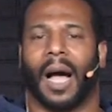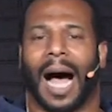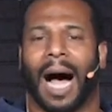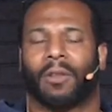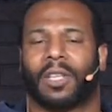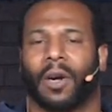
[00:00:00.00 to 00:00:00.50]

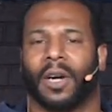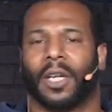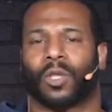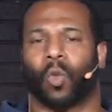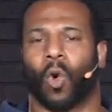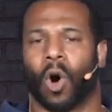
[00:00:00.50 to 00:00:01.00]
out there in
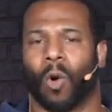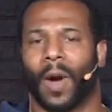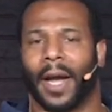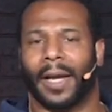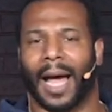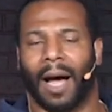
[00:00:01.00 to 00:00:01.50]
this world
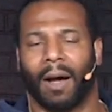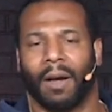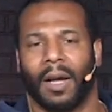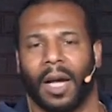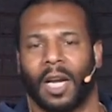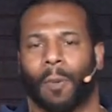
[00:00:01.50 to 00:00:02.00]
right now,
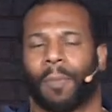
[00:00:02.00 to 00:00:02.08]
and they're